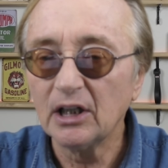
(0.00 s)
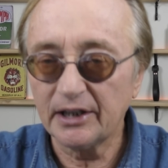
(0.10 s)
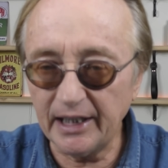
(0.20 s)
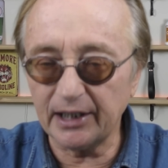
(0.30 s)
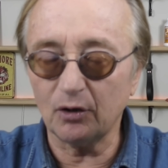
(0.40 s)

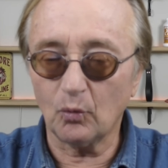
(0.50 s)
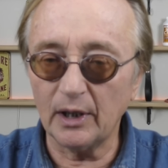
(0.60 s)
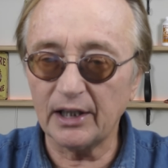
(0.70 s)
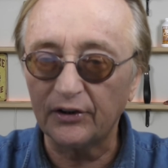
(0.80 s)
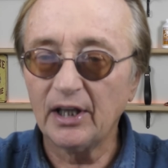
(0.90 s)
get it
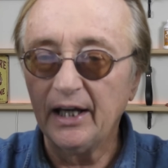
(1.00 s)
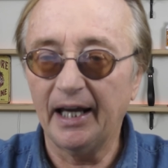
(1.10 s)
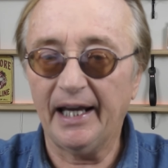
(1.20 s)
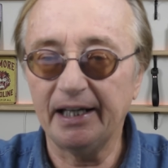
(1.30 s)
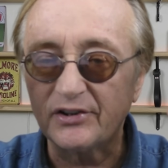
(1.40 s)
with
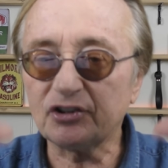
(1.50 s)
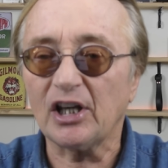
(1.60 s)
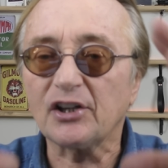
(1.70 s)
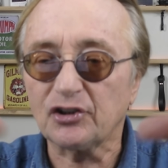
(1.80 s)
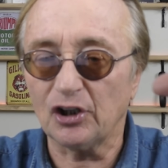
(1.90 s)
a
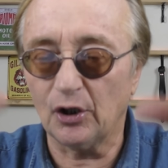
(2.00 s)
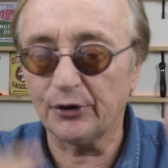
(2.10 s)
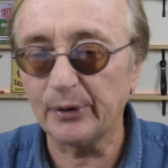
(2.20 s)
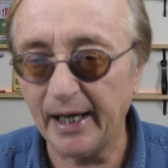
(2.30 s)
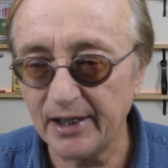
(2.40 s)

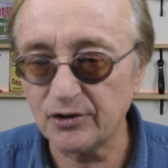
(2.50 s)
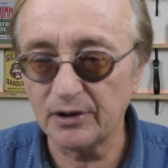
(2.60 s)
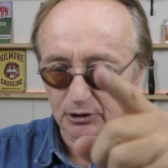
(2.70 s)
six-cylinder engine.